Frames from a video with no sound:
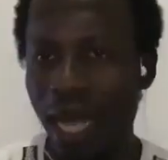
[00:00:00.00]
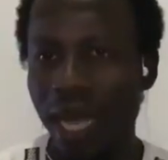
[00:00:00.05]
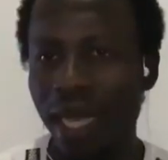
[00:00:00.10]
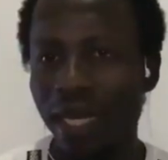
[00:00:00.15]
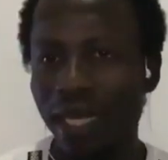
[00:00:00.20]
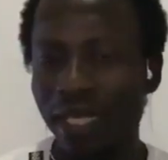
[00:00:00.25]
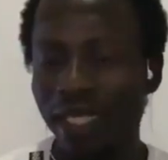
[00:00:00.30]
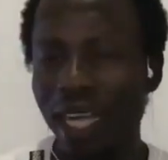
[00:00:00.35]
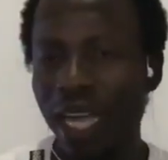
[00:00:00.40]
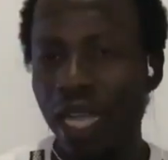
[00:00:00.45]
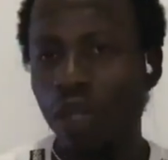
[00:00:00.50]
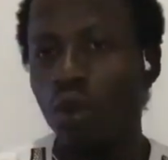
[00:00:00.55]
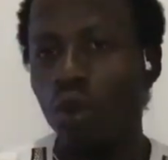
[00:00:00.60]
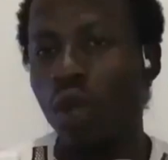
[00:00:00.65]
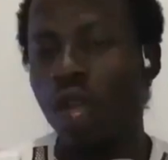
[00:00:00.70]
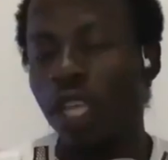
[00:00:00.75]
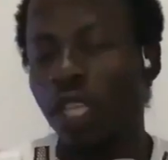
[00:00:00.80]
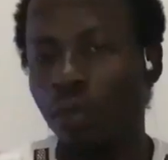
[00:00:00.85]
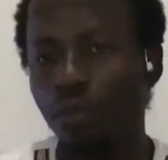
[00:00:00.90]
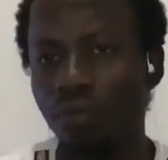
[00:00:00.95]
and try to
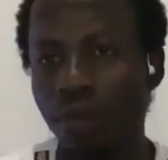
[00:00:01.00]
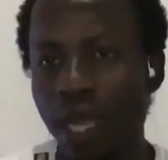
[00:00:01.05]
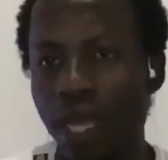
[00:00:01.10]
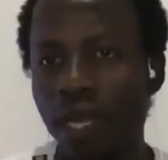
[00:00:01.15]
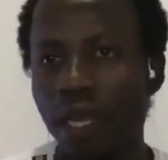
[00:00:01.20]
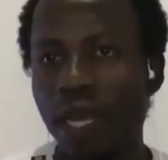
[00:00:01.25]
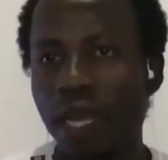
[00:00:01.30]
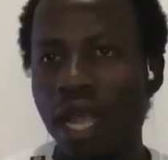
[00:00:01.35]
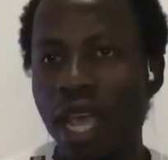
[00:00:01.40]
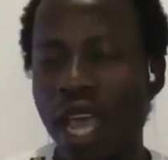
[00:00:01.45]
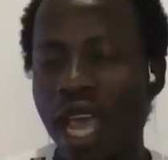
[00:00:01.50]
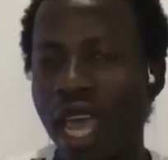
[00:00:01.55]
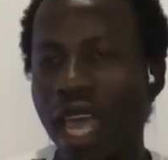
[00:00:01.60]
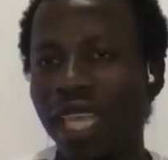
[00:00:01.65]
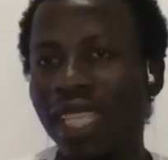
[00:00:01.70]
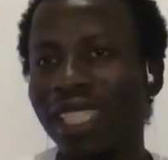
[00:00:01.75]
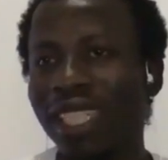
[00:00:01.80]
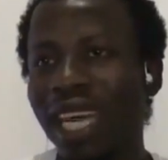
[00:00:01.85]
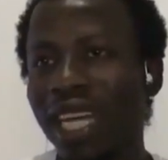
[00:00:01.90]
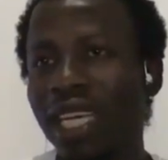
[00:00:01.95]
explain
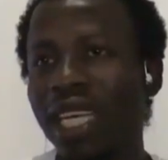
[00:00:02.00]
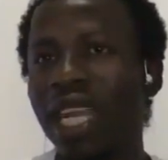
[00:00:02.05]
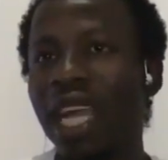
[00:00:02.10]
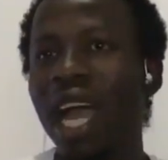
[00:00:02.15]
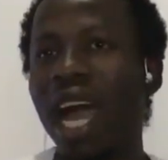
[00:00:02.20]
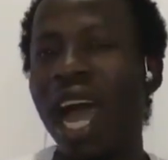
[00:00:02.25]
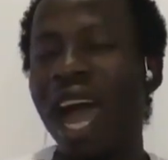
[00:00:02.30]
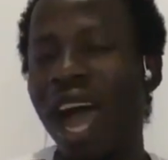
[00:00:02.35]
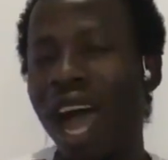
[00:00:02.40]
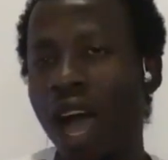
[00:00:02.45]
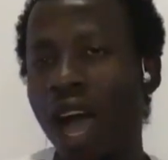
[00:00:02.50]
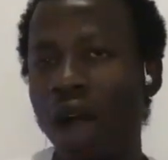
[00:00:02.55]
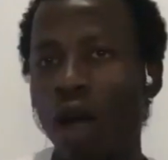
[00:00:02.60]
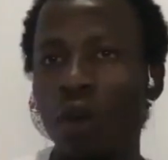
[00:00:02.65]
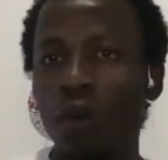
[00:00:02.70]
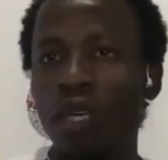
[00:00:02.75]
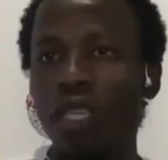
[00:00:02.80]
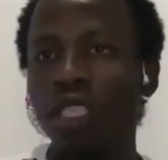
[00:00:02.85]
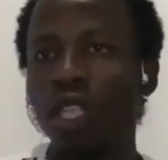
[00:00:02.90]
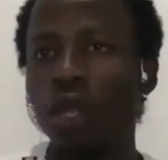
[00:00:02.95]
exactly
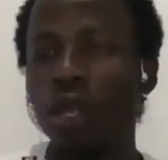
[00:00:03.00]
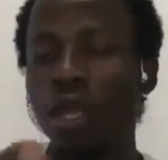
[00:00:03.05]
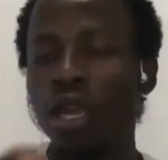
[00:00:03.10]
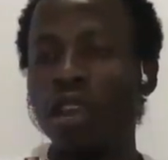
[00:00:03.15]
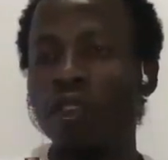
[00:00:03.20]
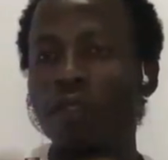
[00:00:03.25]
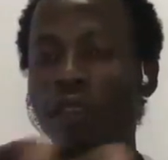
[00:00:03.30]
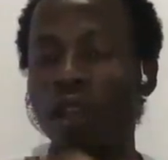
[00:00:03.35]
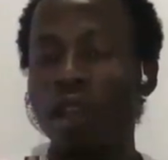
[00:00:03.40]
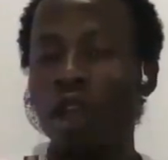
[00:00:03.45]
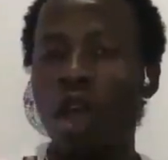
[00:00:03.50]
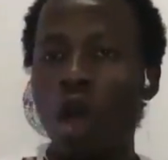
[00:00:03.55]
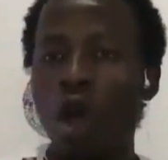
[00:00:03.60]
how in the level